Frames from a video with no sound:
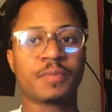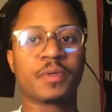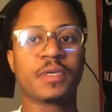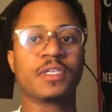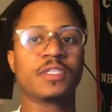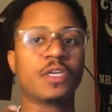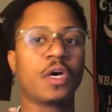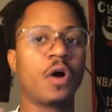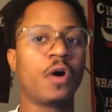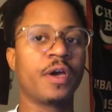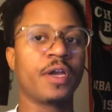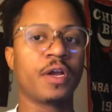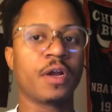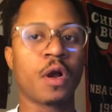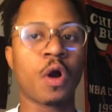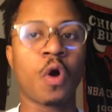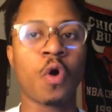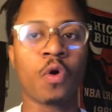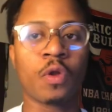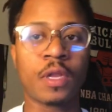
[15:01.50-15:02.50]
because I don't hear
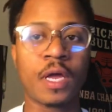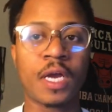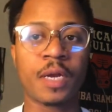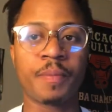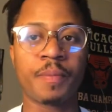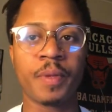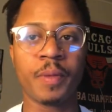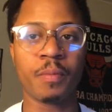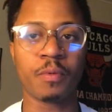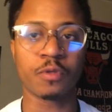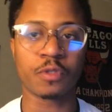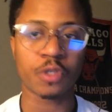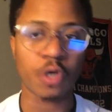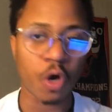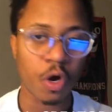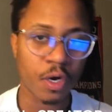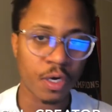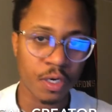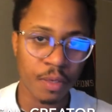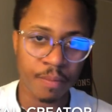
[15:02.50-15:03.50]
a whole lot of people
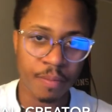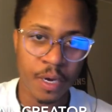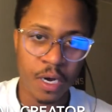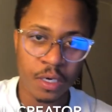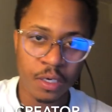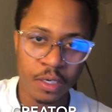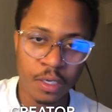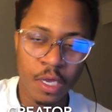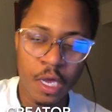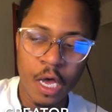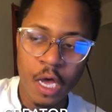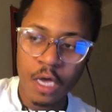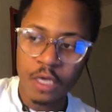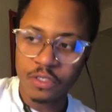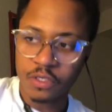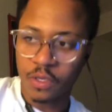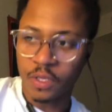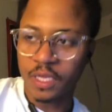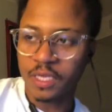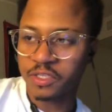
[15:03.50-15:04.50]
talking about it.
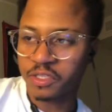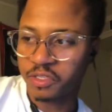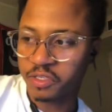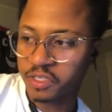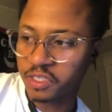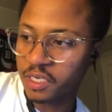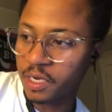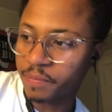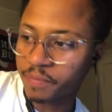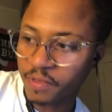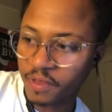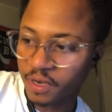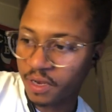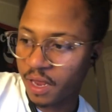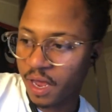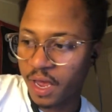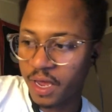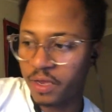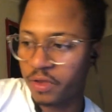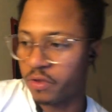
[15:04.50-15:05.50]
So that's just something
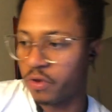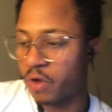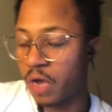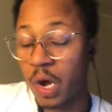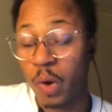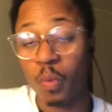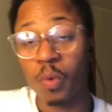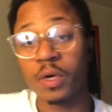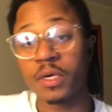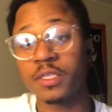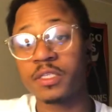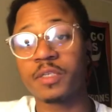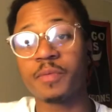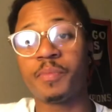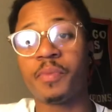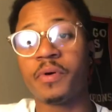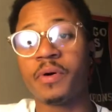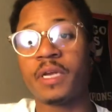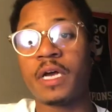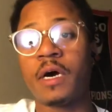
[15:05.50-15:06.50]
that, you know, I wanted to
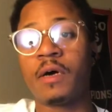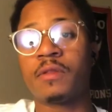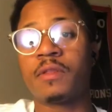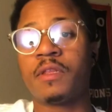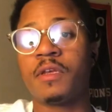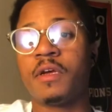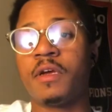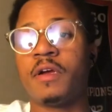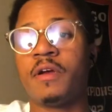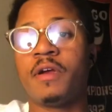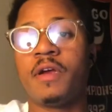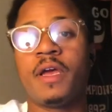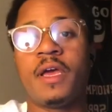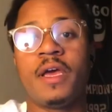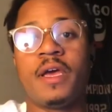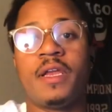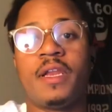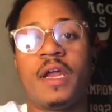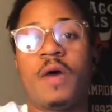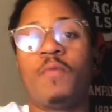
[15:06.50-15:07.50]
put out there
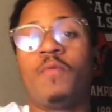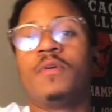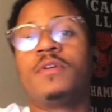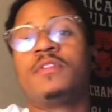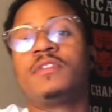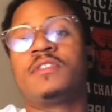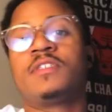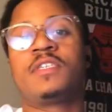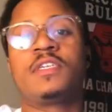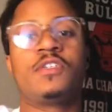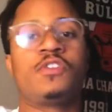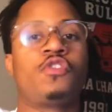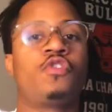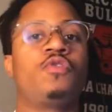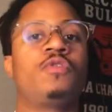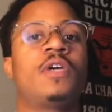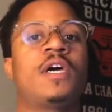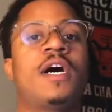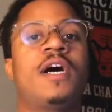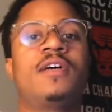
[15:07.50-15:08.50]
and I wanted to get
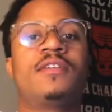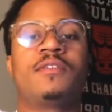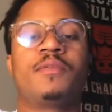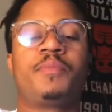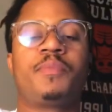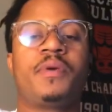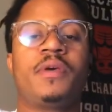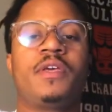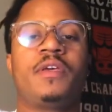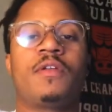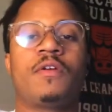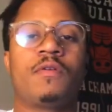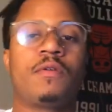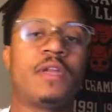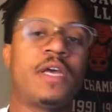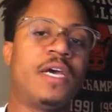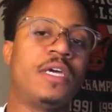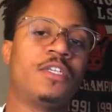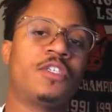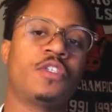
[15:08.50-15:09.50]
you guys' opinion on
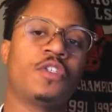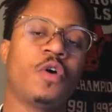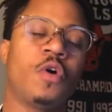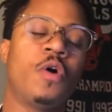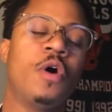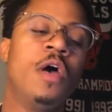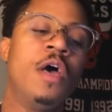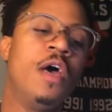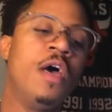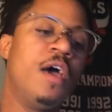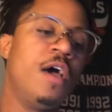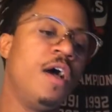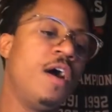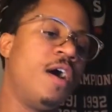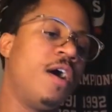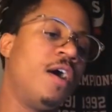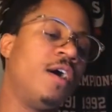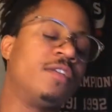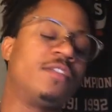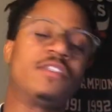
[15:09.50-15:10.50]
that. So
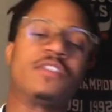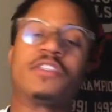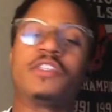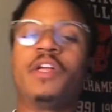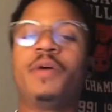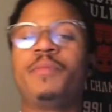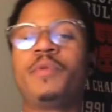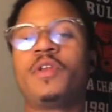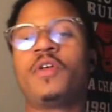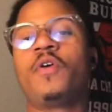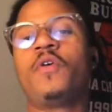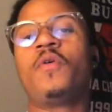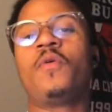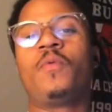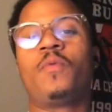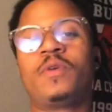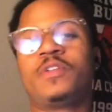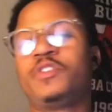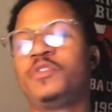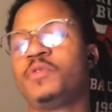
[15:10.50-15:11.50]
just let me know
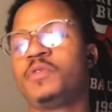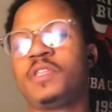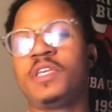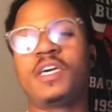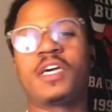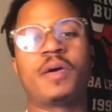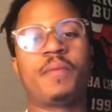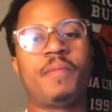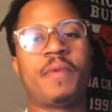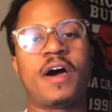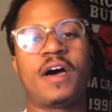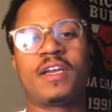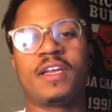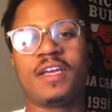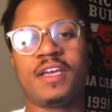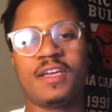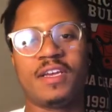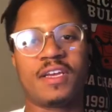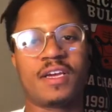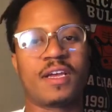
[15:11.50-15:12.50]
what you think about
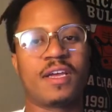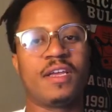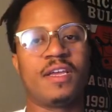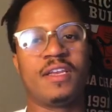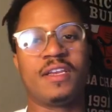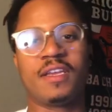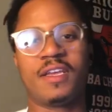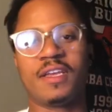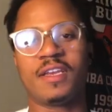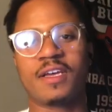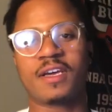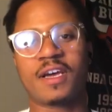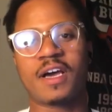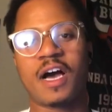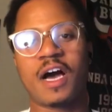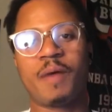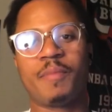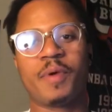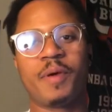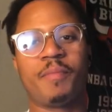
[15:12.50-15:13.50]
it in the
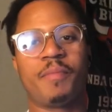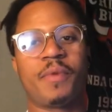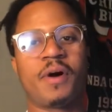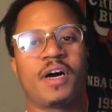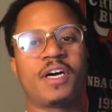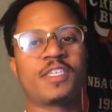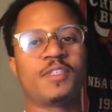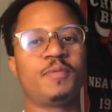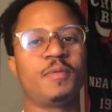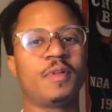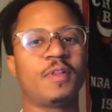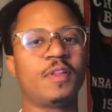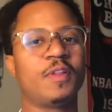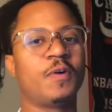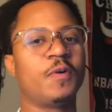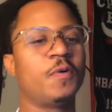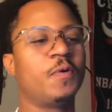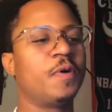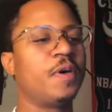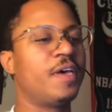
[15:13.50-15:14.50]
comment box
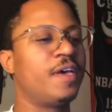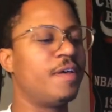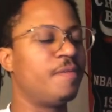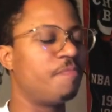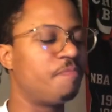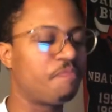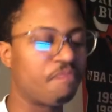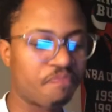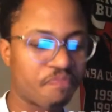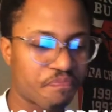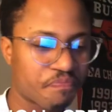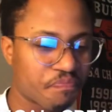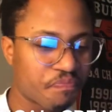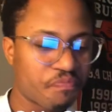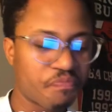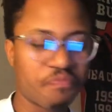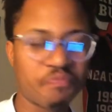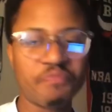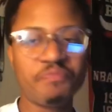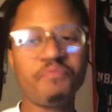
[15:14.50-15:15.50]
below.
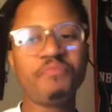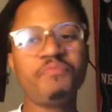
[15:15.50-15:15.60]
And